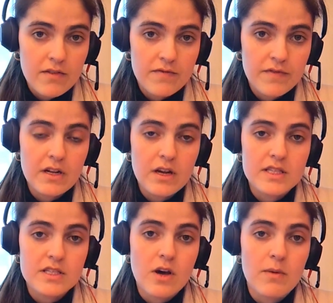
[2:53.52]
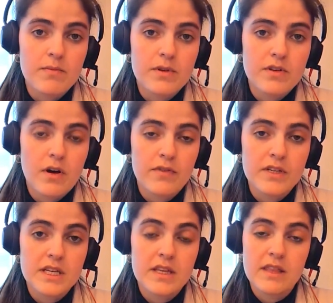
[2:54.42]
fee classes
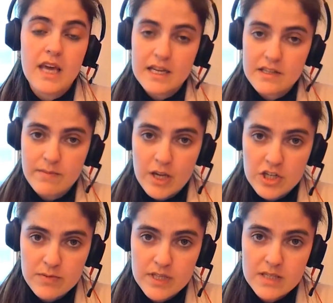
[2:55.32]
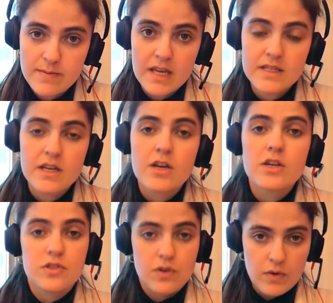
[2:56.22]
offered in the active management space.
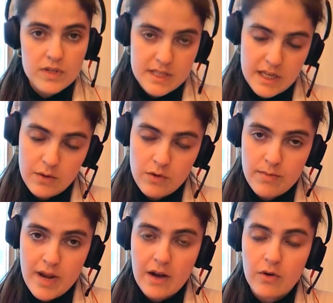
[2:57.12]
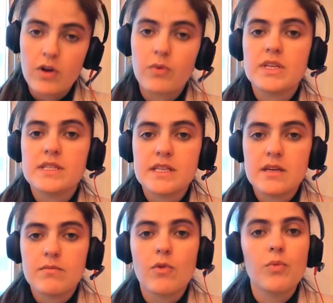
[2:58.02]
So sticking with BlackRock, we
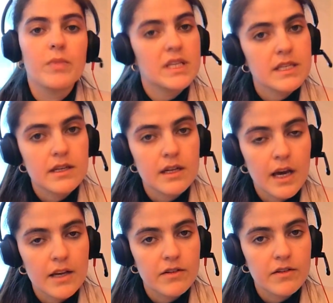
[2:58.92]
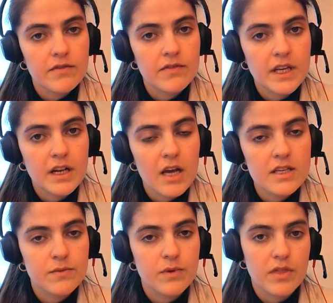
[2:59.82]
see more median aligned fee
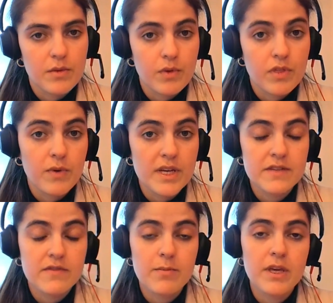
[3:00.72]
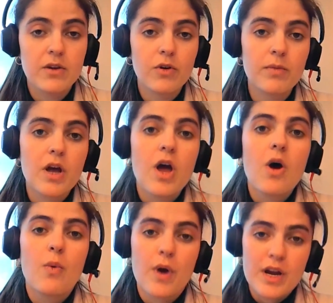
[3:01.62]
class with the rest of the peer group,
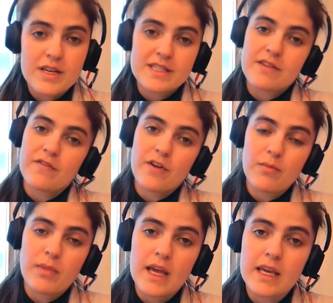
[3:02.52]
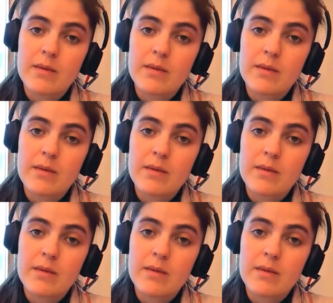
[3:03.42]
whereas a firm like